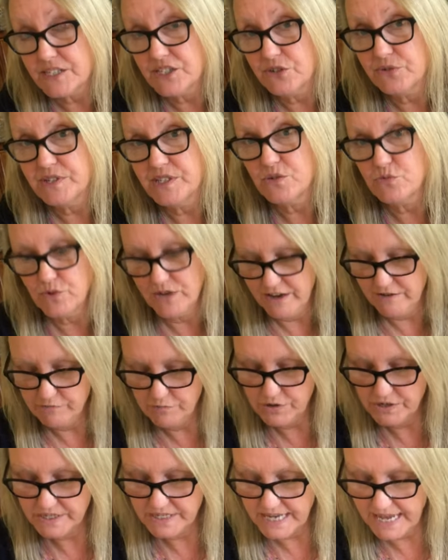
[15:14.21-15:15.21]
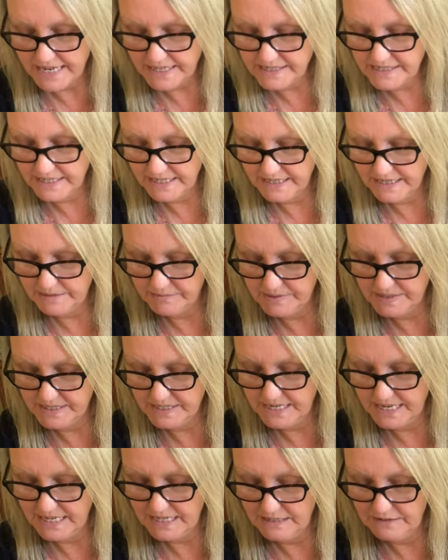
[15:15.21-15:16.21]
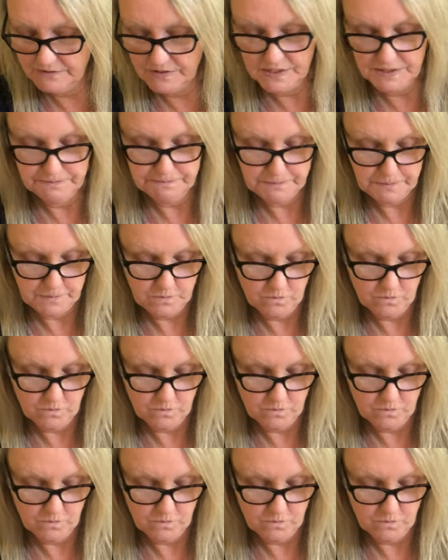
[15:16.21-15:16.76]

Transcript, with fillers: So it's a way of protecting themselves.